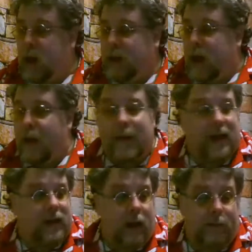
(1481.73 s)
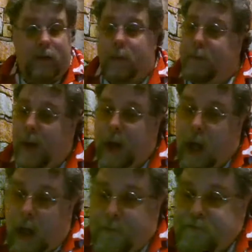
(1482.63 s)
comment dump, but
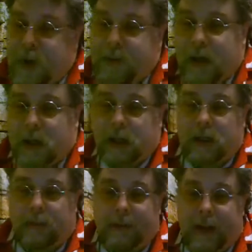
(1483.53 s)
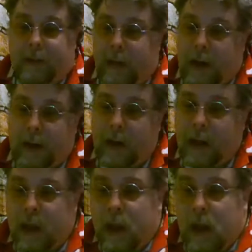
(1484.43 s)
I'm not going to complain about it.
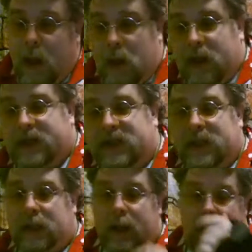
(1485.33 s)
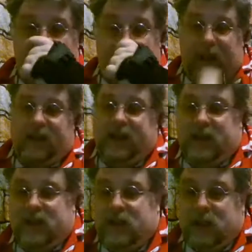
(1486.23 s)
Let's see. Blade
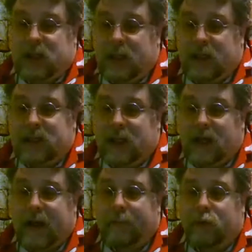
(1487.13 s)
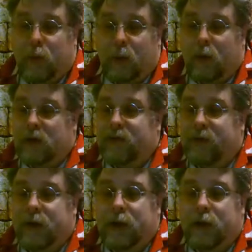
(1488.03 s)
thesis. Let's see. Adapt to what works for
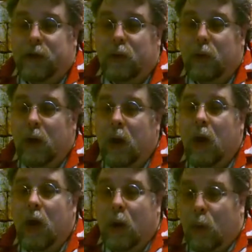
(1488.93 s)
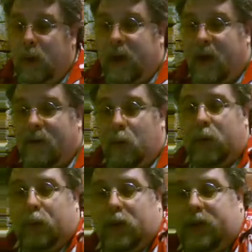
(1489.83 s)
you. We
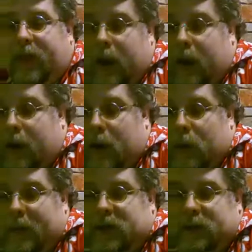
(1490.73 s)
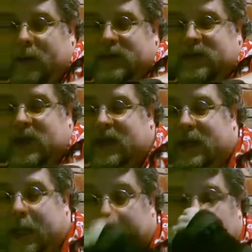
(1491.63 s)
were there. I want to make sure I'm not missing
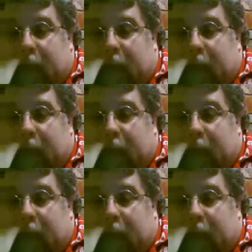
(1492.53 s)
anything.